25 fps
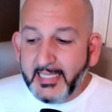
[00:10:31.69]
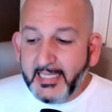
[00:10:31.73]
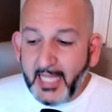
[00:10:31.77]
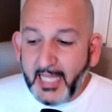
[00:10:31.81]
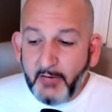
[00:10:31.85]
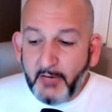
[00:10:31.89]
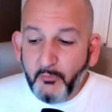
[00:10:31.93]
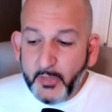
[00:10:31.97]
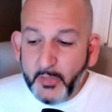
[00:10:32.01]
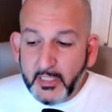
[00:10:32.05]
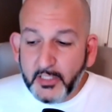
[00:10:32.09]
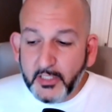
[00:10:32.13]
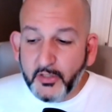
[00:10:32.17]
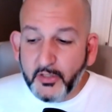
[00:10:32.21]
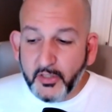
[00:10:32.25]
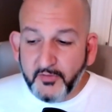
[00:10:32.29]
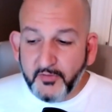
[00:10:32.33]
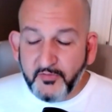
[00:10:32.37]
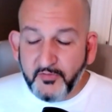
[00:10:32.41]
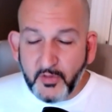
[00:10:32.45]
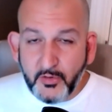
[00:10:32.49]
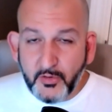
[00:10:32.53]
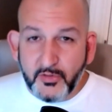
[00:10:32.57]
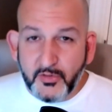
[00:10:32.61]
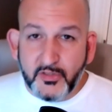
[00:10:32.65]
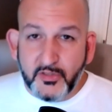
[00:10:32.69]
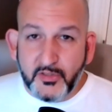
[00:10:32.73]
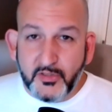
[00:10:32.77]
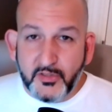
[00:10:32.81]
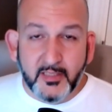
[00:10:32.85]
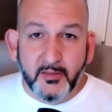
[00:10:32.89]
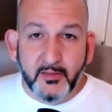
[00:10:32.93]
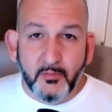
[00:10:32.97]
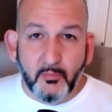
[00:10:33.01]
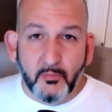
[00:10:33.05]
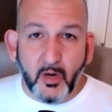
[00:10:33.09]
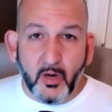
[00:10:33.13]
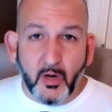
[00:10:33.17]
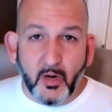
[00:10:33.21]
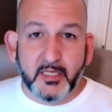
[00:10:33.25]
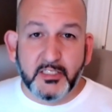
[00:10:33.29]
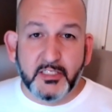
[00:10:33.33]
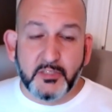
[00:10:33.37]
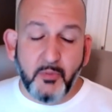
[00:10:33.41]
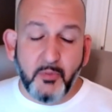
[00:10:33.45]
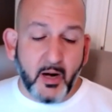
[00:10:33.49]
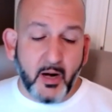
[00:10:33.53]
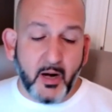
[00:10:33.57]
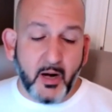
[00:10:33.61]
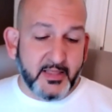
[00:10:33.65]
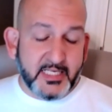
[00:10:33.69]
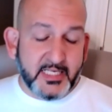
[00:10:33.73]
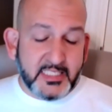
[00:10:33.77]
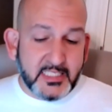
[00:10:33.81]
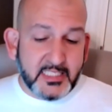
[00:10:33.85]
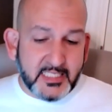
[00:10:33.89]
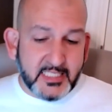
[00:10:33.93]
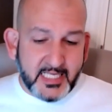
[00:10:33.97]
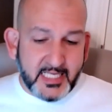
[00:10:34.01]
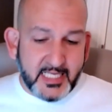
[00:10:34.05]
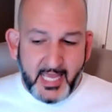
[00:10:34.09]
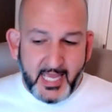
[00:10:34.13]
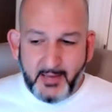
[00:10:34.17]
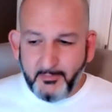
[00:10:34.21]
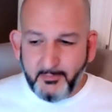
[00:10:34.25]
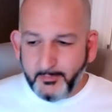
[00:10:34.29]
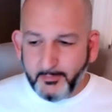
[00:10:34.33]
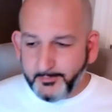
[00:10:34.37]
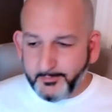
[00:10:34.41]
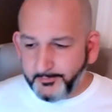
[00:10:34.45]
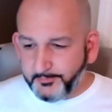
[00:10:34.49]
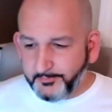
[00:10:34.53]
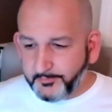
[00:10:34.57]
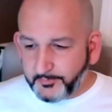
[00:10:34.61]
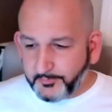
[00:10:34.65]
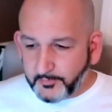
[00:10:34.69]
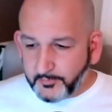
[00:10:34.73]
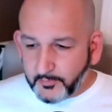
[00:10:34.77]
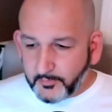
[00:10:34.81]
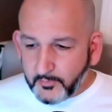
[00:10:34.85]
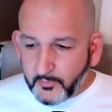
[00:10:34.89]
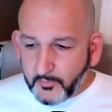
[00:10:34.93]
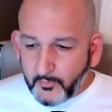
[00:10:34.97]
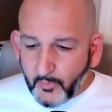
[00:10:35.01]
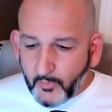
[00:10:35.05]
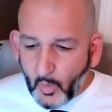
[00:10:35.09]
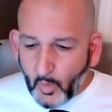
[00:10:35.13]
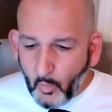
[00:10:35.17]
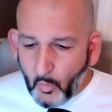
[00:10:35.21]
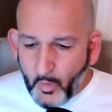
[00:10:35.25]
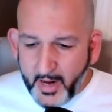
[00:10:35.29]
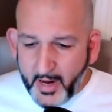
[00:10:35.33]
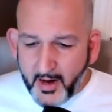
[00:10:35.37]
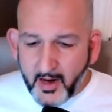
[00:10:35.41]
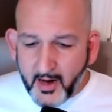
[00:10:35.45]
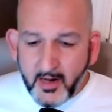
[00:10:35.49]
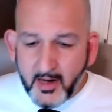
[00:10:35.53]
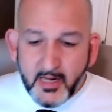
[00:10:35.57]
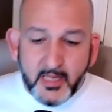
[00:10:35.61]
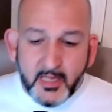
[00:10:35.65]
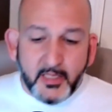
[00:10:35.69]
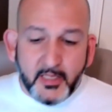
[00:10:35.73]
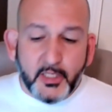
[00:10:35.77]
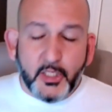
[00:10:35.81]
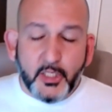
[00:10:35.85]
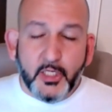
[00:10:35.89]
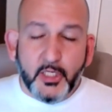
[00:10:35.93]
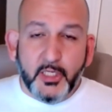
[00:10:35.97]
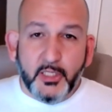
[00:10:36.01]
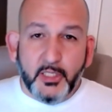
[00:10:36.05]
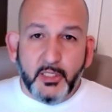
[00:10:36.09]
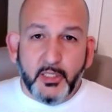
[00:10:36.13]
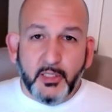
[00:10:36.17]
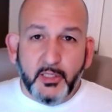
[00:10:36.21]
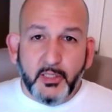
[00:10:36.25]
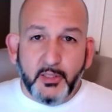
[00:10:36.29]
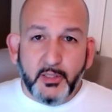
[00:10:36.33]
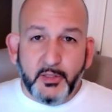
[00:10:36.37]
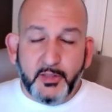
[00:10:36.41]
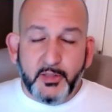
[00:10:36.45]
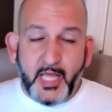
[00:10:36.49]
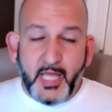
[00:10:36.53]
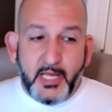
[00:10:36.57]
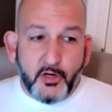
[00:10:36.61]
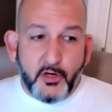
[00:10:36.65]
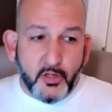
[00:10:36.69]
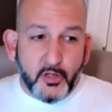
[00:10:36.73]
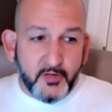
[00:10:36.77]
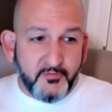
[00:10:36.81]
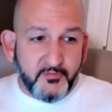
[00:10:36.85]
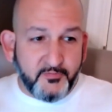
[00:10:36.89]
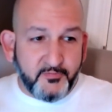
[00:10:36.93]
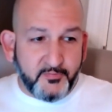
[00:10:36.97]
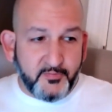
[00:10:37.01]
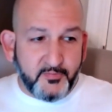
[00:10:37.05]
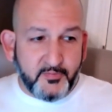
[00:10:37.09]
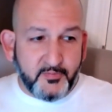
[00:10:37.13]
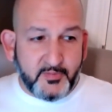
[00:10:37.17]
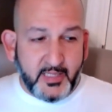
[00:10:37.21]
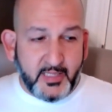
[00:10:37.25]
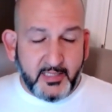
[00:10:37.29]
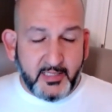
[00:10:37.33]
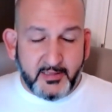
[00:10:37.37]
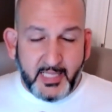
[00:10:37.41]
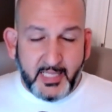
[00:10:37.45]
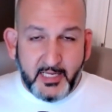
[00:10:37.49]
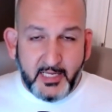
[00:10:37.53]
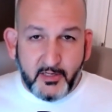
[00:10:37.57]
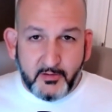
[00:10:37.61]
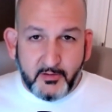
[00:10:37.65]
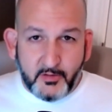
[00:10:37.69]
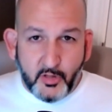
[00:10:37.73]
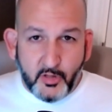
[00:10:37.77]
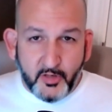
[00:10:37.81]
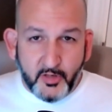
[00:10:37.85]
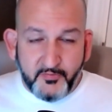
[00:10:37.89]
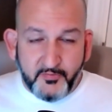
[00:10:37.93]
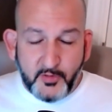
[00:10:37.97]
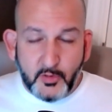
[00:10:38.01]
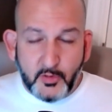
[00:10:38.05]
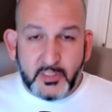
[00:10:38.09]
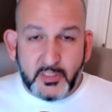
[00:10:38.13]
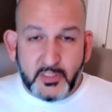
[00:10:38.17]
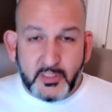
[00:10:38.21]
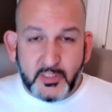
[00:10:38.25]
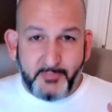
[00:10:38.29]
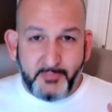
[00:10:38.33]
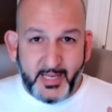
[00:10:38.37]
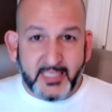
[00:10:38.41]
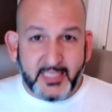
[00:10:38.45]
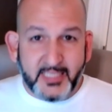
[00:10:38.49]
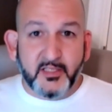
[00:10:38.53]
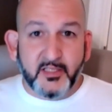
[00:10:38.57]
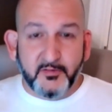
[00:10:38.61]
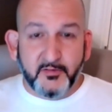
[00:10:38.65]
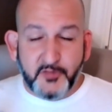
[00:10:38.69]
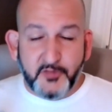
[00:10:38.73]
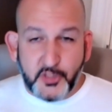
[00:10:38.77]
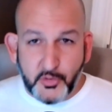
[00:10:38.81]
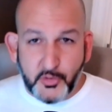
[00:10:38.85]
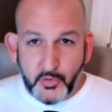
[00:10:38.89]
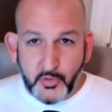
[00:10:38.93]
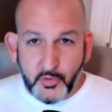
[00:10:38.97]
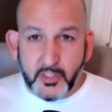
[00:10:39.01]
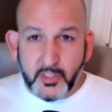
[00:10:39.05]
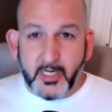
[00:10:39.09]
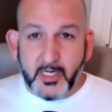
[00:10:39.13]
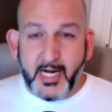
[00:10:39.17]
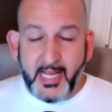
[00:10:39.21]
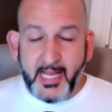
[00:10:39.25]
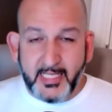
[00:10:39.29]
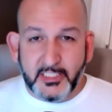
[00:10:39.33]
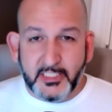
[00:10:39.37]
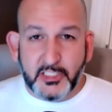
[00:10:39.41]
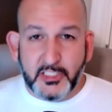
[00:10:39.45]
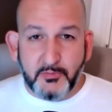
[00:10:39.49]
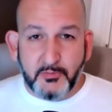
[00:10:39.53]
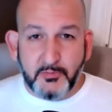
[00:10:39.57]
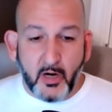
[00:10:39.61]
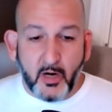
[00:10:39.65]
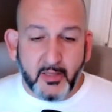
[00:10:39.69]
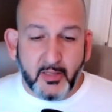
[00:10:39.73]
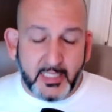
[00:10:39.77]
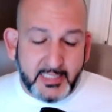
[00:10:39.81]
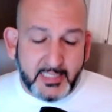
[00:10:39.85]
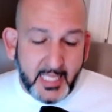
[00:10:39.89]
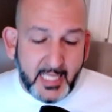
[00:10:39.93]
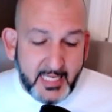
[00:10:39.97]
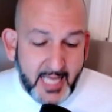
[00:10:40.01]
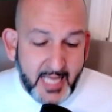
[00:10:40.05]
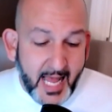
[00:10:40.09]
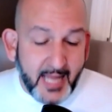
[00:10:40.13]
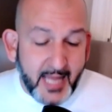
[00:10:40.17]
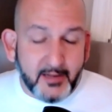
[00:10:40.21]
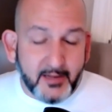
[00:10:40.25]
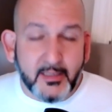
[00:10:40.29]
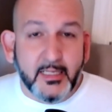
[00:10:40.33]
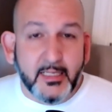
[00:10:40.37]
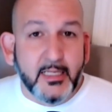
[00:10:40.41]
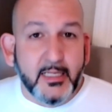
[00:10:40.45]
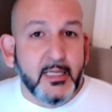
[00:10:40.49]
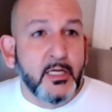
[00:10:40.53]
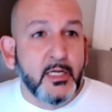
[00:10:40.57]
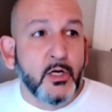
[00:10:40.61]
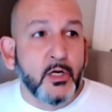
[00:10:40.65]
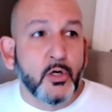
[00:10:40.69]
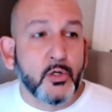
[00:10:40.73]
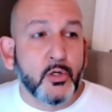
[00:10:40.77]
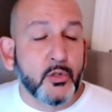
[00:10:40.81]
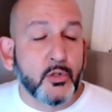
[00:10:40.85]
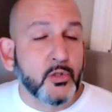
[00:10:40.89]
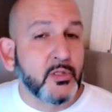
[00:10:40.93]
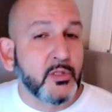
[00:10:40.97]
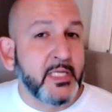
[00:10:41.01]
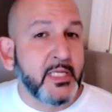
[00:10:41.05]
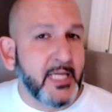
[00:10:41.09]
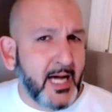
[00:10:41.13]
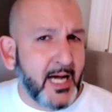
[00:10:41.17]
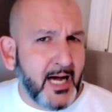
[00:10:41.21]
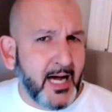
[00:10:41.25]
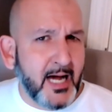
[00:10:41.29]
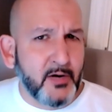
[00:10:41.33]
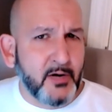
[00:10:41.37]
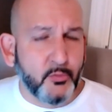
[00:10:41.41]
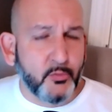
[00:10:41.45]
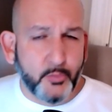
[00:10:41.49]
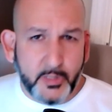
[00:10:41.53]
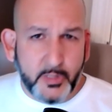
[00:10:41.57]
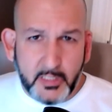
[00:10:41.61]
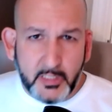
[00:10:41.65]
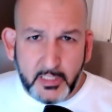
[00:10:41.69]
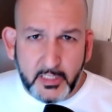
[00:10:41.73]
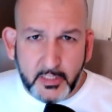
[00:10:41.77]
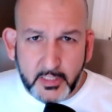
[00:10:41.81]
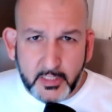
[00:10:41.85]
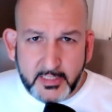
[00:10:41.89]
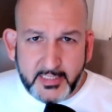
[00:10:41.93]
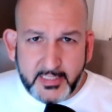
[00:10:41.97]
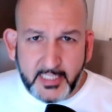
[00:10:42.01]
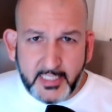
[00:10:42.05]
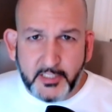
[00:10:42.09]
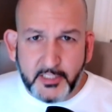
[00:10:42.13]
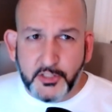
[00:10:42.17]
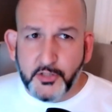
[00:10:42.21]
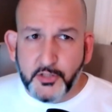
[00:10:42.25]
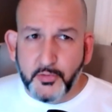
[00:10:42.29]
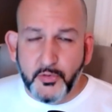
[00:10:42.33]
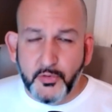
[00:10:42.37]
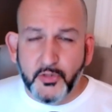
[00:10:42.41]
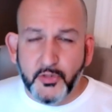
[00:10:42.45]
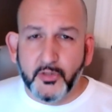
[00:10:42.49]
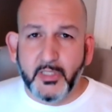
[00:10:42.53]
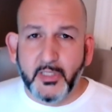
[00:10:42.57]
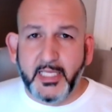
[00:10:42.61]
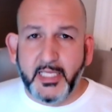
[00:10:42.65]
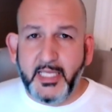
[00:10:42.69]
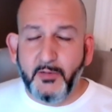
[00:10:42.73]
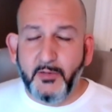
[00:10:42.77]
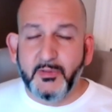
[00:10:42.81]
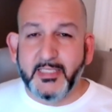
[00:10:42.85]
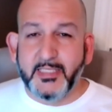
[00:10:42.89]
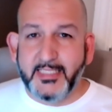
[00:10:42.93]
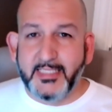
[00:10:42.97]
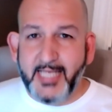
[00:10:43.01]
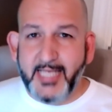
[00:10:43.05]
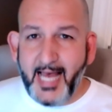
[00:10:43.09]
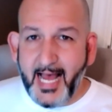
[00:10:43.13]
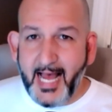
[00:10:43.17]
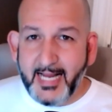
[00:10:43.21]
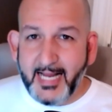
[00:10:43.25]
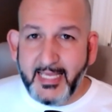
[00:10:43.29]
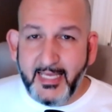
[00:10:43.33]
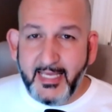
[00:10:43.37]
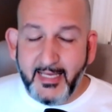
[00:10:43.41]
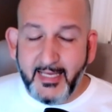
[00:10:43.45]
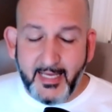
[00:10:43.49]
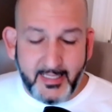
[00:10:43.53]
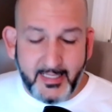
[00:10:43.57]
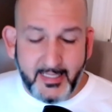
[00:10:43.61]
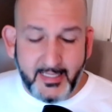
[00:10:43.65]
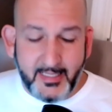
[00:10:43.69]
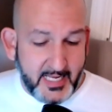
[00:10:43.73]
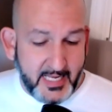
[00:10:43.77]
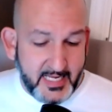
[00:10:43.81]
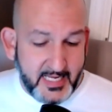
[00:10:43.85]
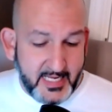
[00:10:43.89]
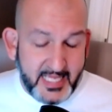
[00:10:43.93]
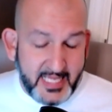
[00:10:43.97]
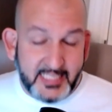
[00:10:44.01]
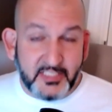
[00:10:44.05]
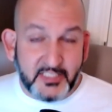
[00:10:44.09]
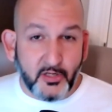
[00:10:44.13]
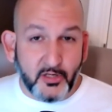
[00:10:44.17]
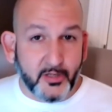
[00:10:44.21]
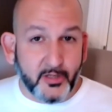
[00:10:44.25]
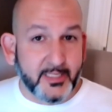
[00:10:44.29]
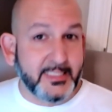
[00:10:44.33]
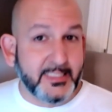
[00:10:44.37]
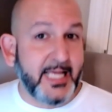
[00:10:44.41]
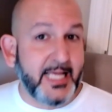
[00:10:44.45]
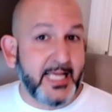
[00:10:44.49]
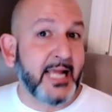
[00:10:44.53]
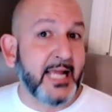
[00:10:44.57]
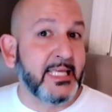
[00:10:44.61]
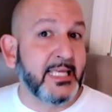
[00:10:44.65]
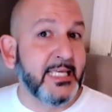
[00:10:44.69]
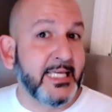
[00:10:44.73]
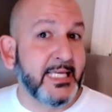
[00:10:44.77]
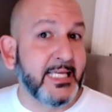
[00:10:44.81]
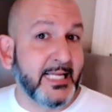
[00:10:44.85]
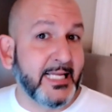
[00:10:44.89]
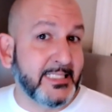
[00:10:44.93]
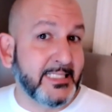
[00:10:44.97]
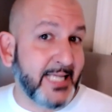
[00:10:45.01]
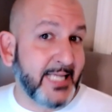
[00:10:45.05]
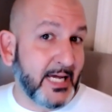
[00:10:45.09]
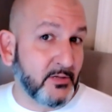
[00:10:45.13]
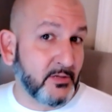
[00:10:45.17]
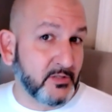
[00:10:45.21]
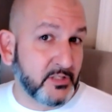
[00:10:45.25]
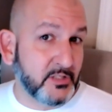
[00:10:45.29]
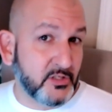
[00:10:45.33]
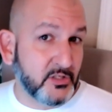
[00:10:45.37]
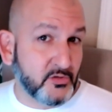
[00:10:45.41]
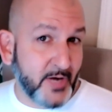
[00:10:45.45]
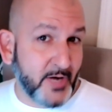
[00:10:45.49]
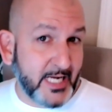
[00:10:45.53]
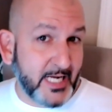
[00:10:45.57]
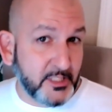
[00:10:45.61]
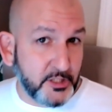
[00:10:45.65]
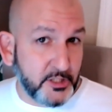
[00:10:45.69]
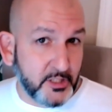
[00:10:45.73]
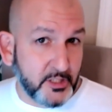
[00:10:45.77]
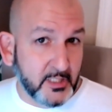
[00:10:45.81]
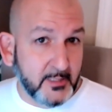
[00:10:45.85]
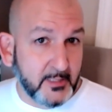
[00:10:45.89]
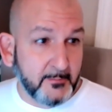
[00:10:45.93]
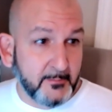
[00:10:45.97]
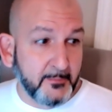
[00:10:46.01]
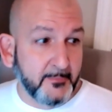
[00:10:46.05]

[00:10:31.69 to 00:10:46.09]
They really could have used Marcus Smart. This is a game where they could have used the best of Schroeder and Smart. Like, they got early on really good Dennis Schroeder. Like, he was attacking, and he started attacking again down the stretch.